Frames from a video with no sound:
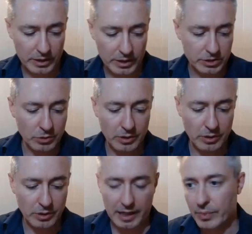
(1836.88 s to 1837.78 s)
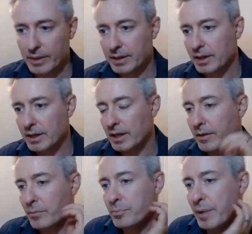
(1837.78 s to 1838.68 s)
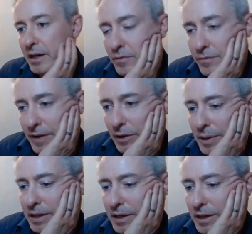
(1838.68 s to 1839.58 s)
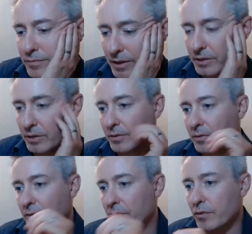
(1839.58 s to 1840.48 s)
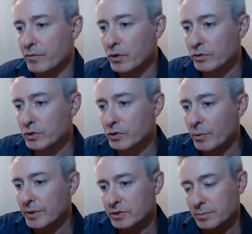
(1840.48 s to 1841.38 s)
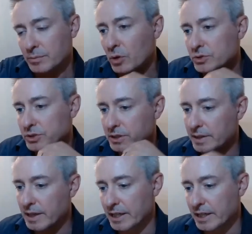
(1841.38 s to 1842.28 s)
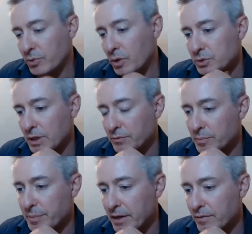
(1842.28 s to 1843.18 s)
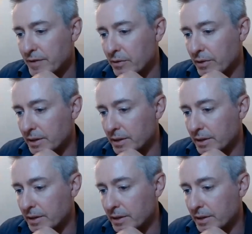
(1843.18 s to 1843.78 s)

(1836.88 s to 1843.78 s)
So biofouling, the further you go into the body, the less problems you have with biofouling,